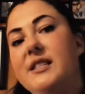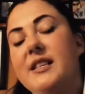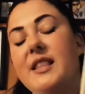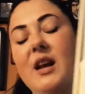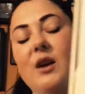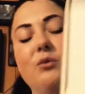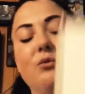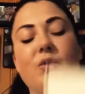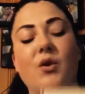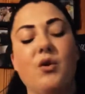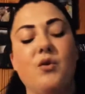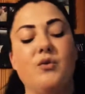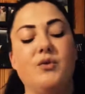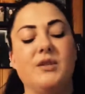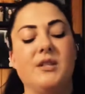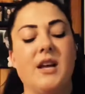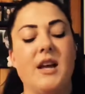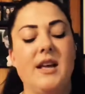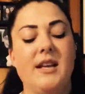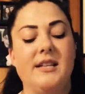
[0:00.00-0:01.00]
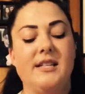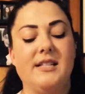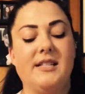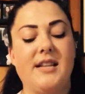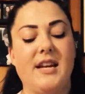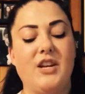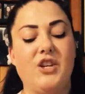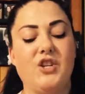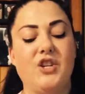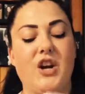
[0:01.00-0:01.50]
see that rose
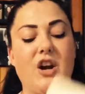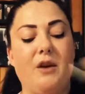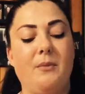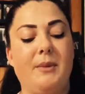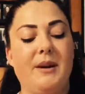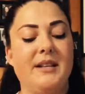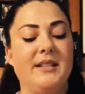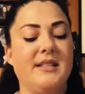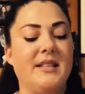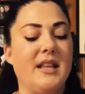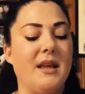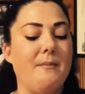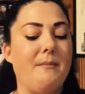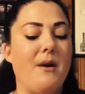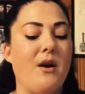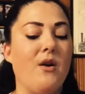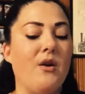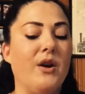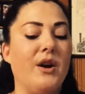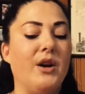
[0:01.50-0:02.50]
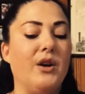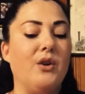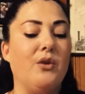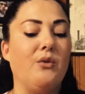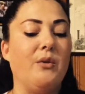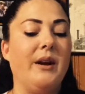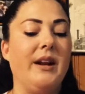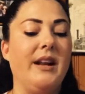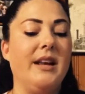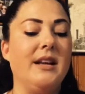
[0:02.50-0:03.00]
stationery, but it's the American
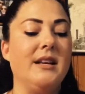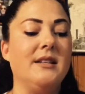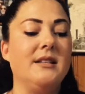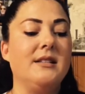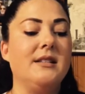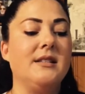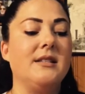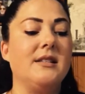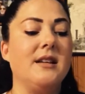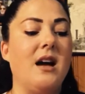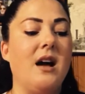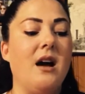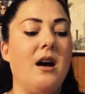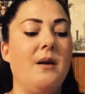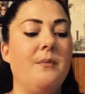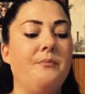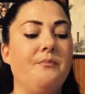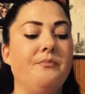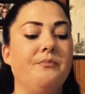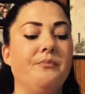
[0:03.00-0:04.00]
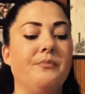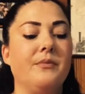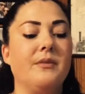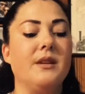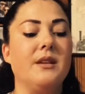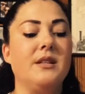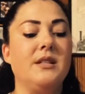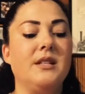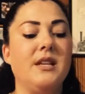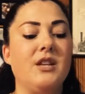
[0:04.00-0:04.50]
Greetings um,
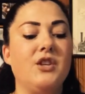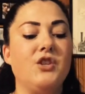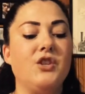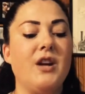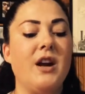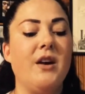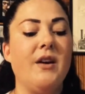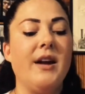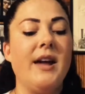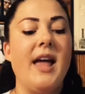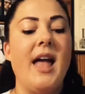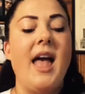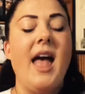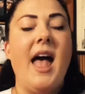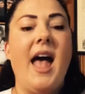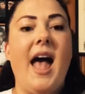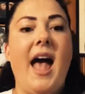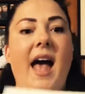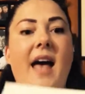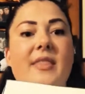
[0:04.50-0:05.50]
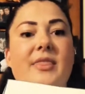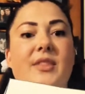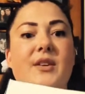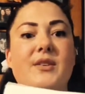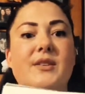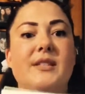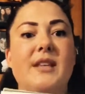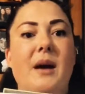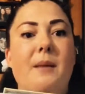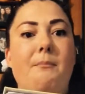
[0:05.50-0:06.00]
stationery. And
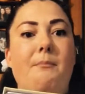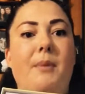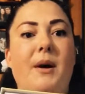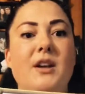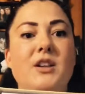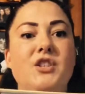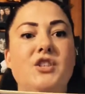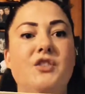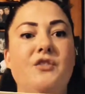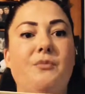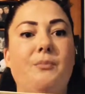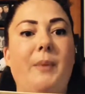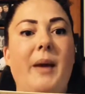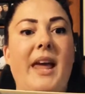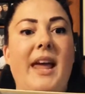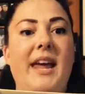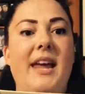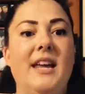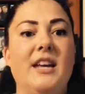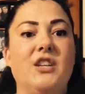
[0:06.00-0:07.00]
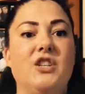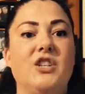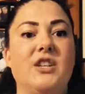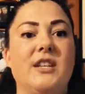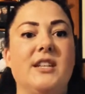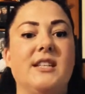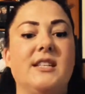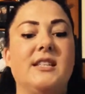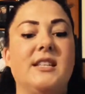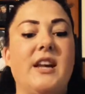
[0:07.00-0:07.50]
there's a bunch of
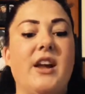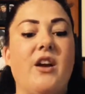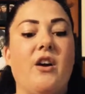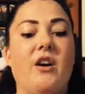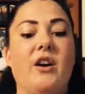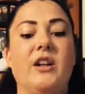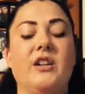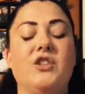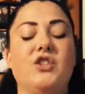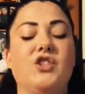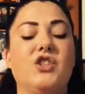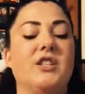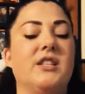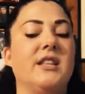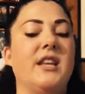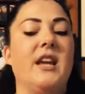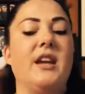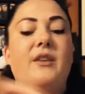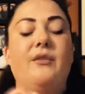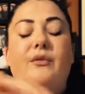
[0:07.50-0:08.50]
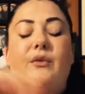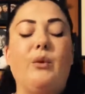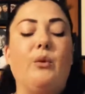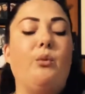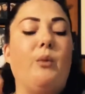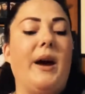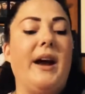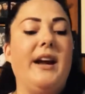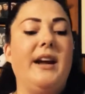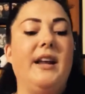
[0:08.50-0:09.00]
pages here. It's just like for
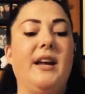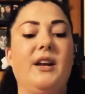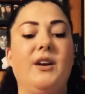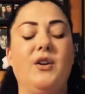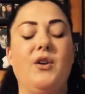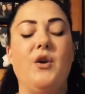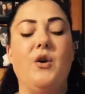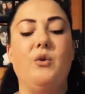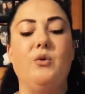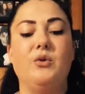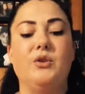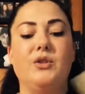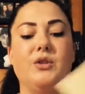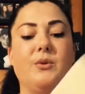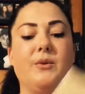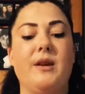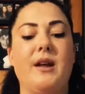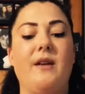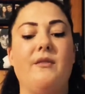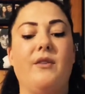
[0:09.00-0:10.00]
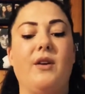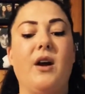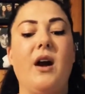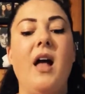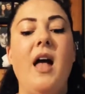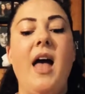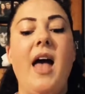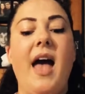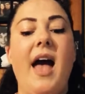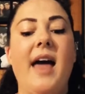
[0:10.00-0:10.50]
writing notes or whatever.
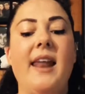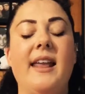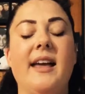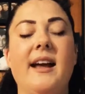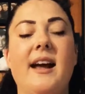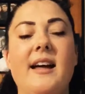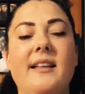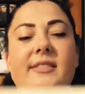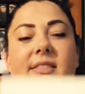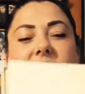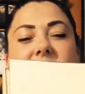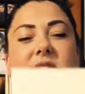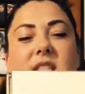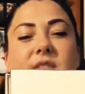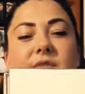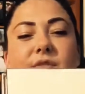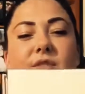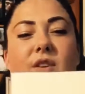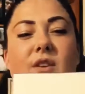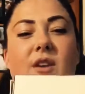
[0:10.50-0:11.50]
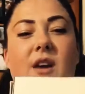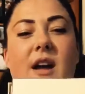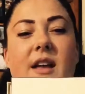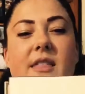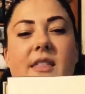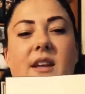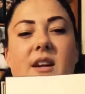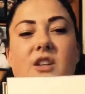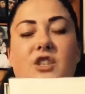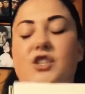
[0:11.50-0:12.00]
And I got this for, I
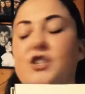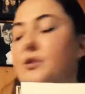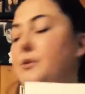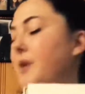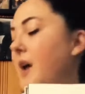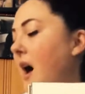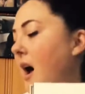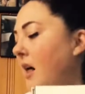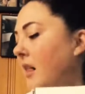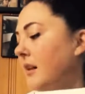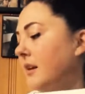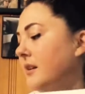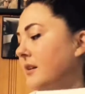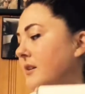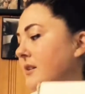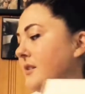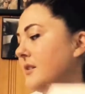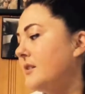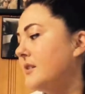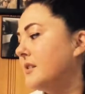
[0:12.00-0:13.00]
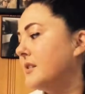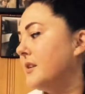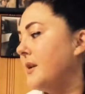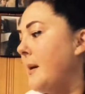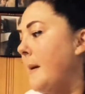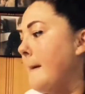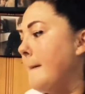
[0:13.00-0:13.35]
think, $2.